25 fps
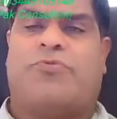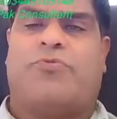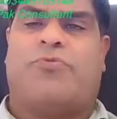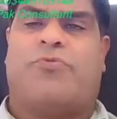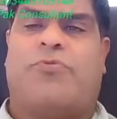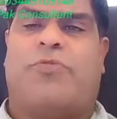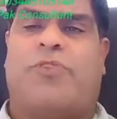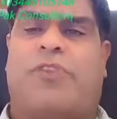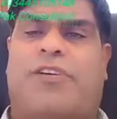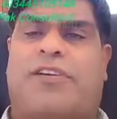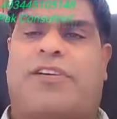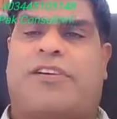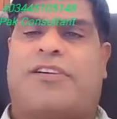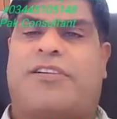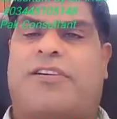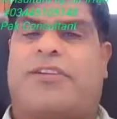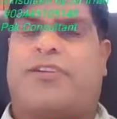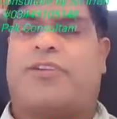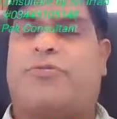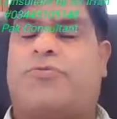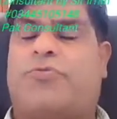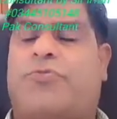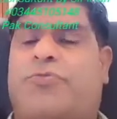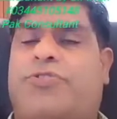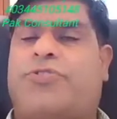to work
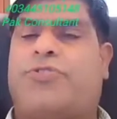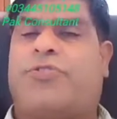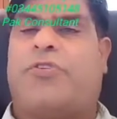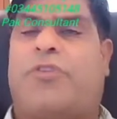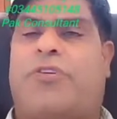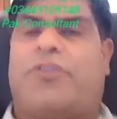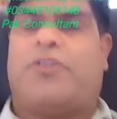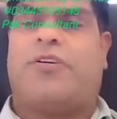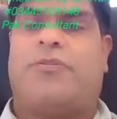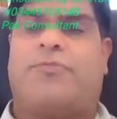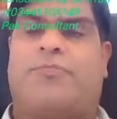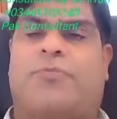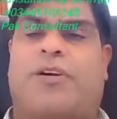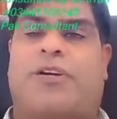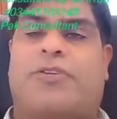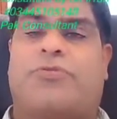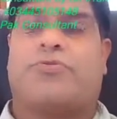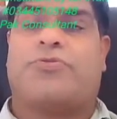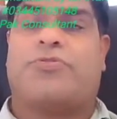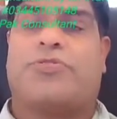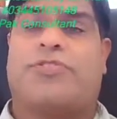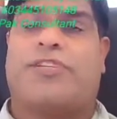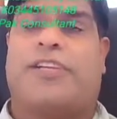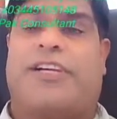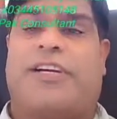or to job
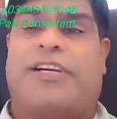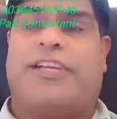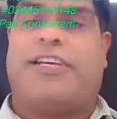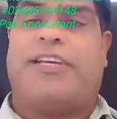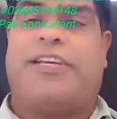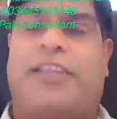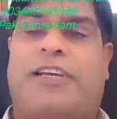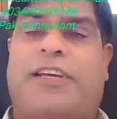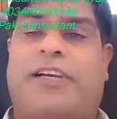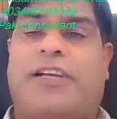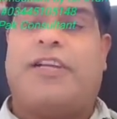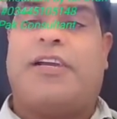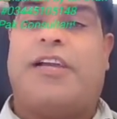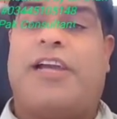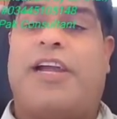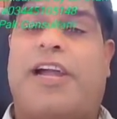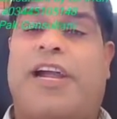or to study,